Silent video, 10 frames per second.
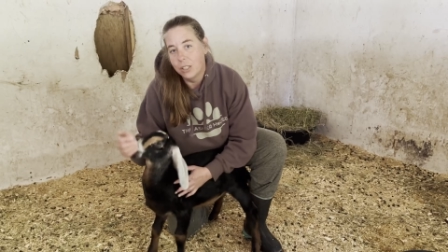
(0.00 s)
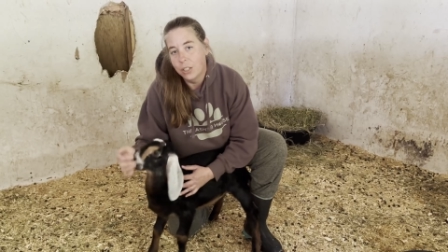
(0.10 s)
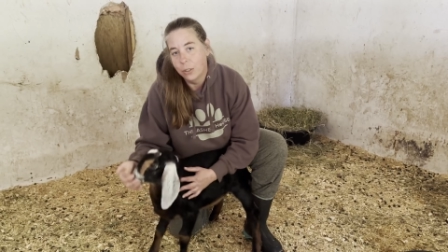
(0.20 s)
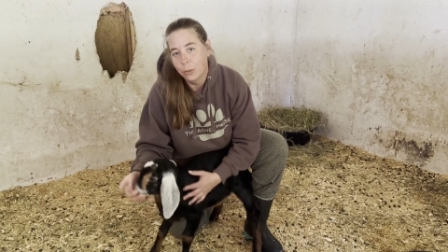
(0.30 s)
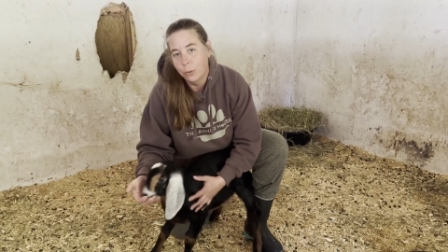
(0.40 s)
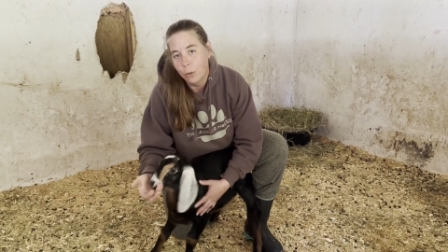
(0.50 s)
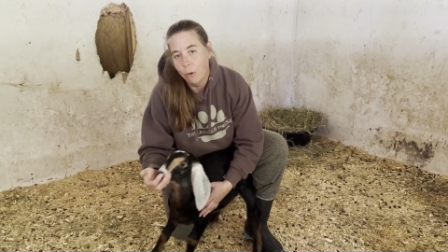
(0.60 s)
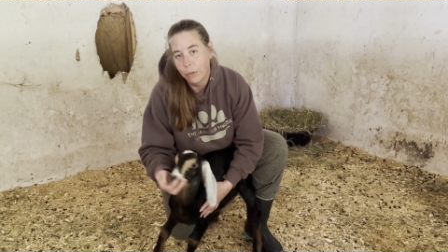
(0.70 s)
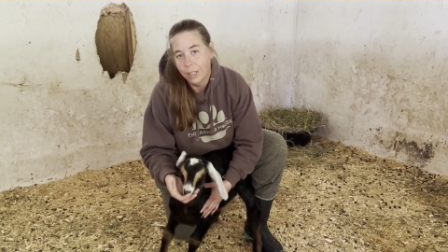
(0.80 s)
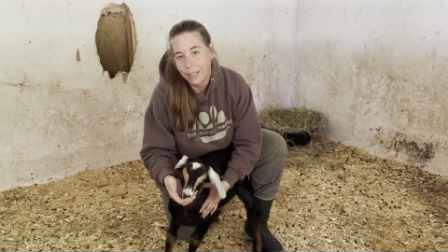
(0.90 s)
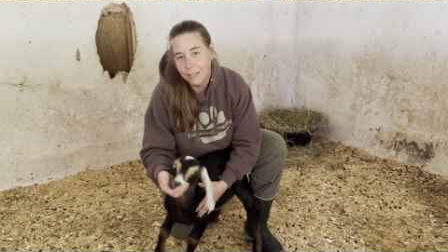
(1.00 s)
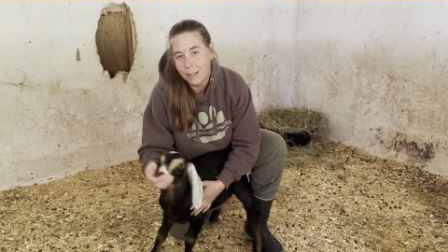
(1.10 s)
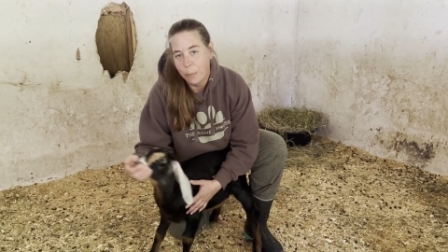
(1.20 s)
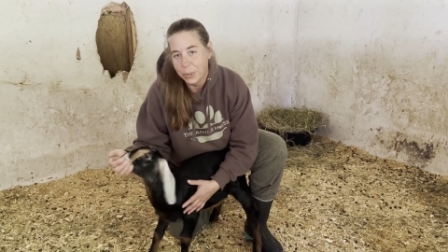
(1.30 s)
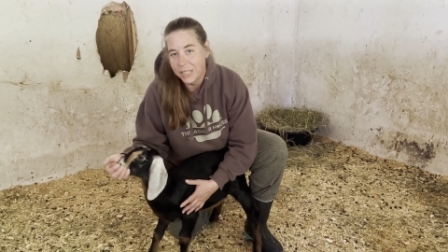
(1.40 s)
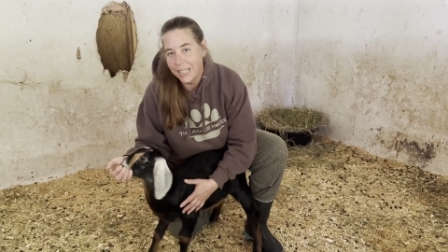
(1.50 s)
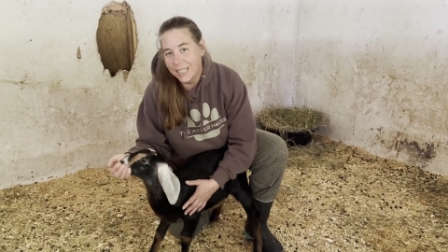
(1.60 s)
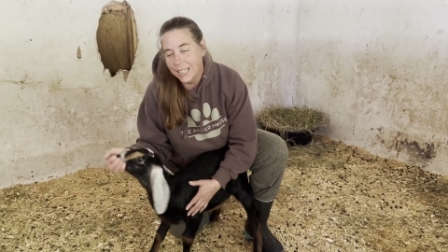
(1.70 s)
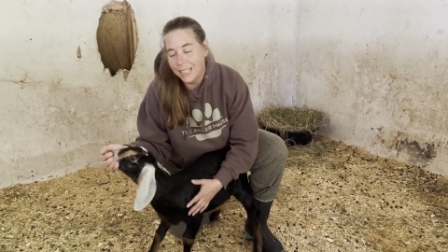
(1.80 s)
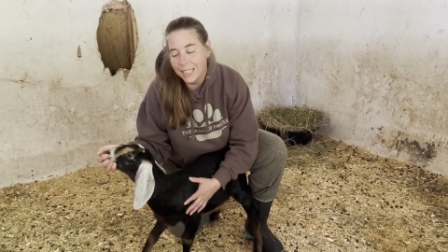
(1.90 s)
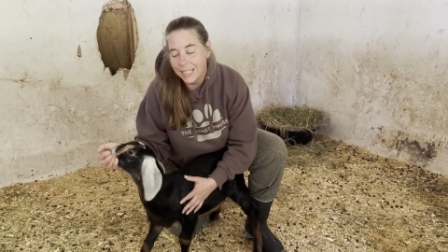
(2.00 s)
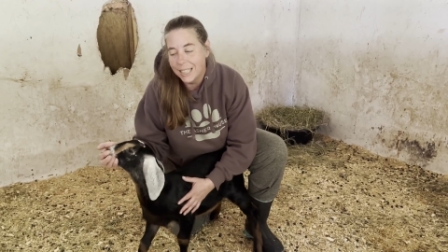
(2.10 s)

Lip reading: to over the next couple seasons.